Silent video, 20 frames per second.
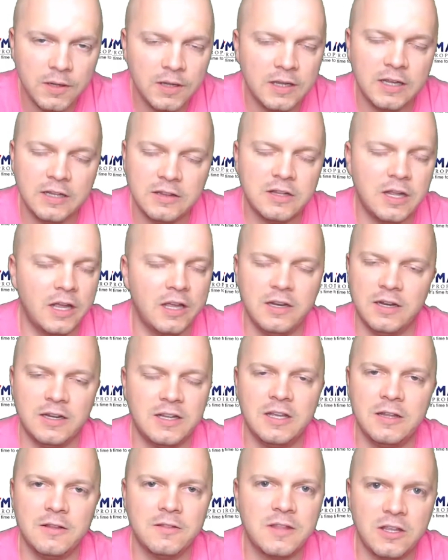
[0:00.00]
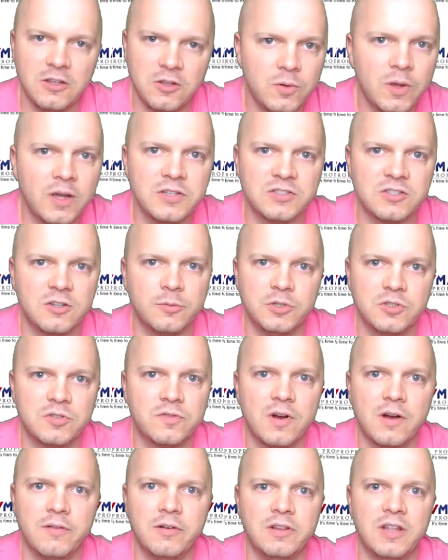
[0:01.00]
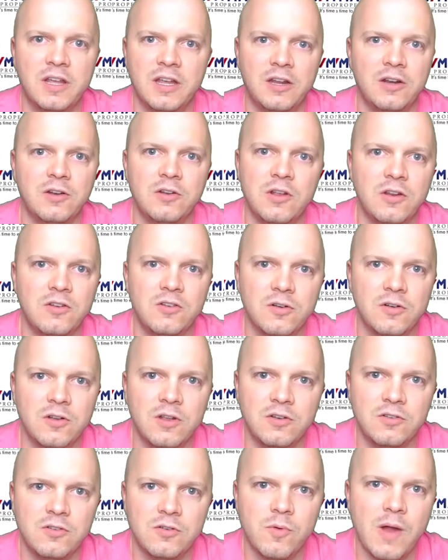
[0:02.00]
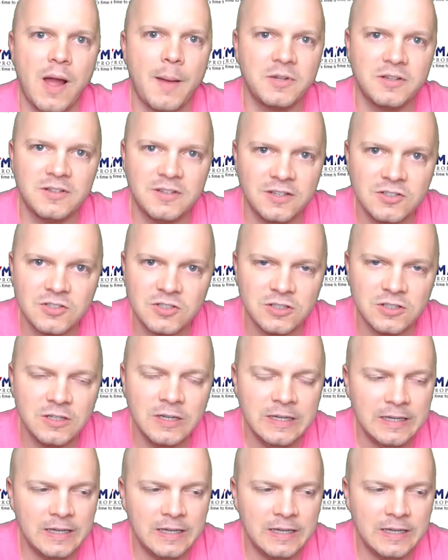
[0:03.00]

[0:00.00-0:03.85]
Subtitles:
And again, thank you guys so much for everything and your rapt attention.